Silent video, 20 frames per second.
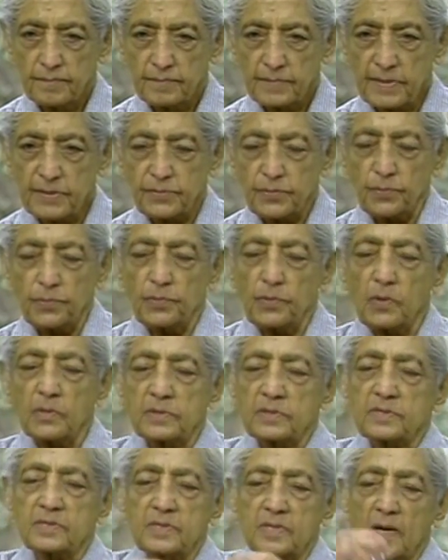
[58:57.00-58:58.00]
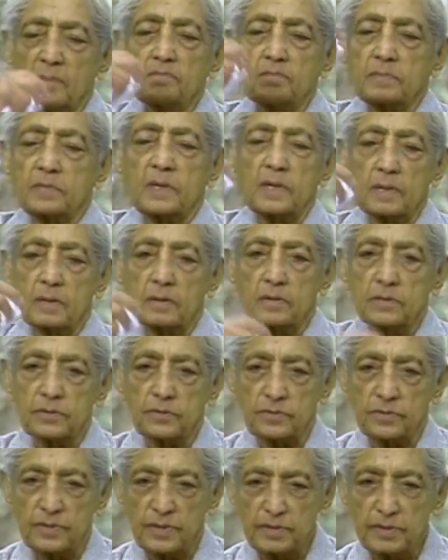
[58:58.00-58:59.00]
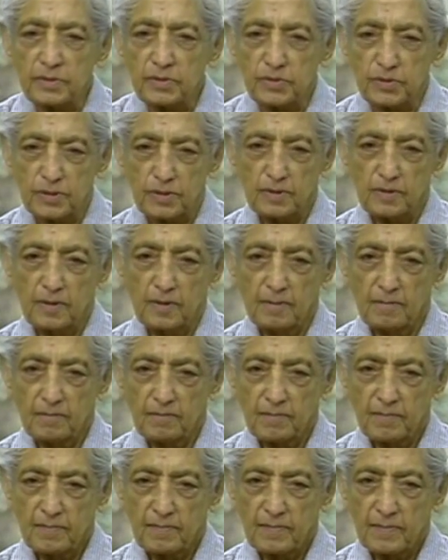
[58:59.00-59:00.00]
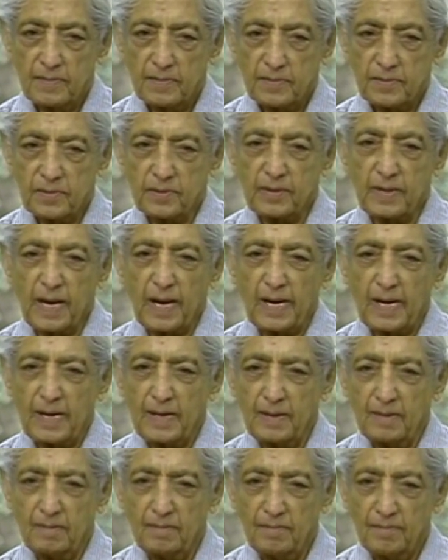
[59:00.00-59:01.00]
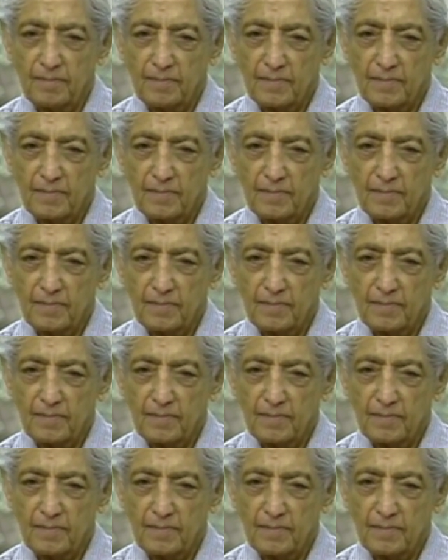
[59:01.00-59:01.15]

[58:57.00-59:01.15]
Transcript: that we want something to reach, to gain?